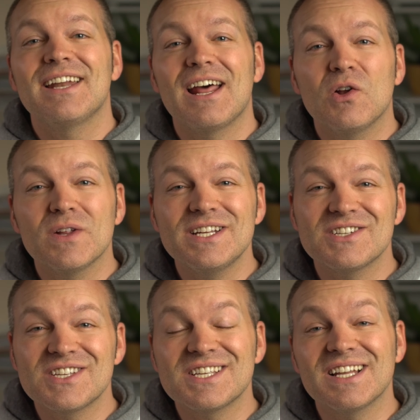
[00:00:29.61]
Not only
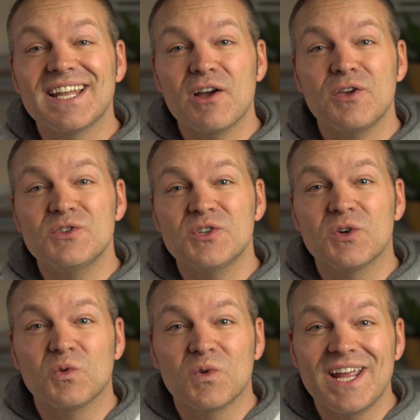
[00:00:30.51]
does this allow you to
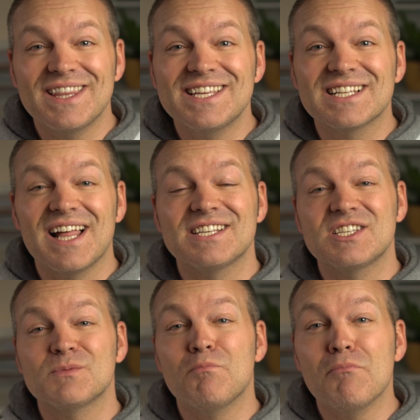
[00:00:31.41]
create these
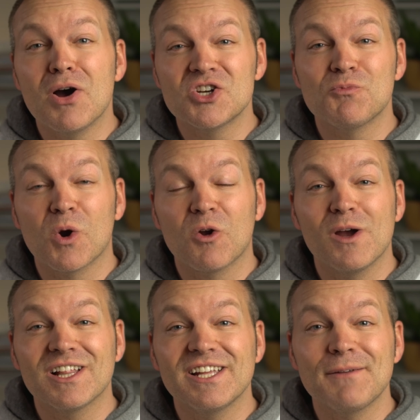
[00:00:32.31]
classes much more
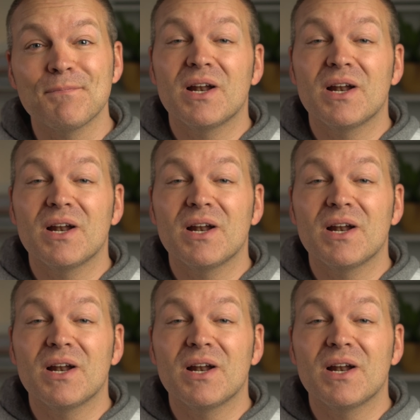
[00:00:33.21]
quickly,